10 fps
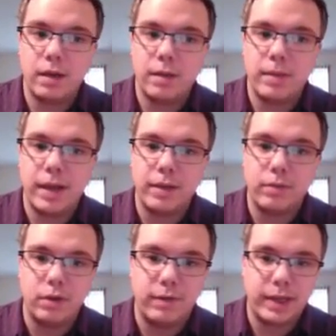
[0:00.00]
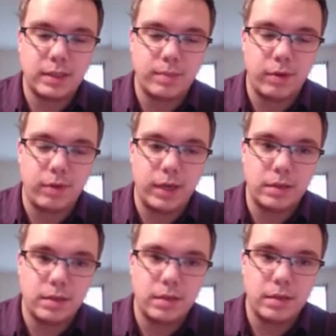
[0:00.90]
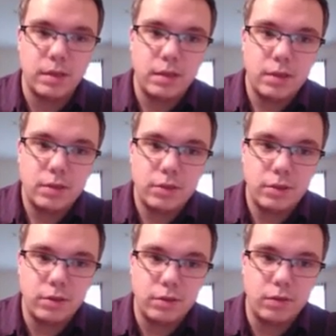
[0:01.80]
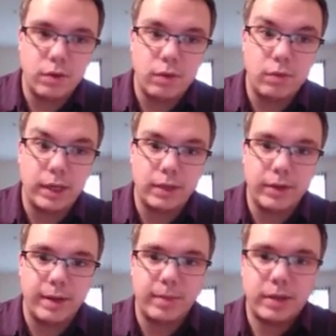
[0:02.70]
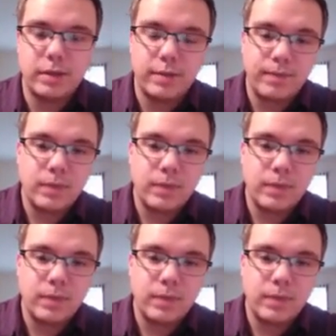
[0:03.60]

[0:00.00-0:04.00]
apply the rule of exponents to regular numbers.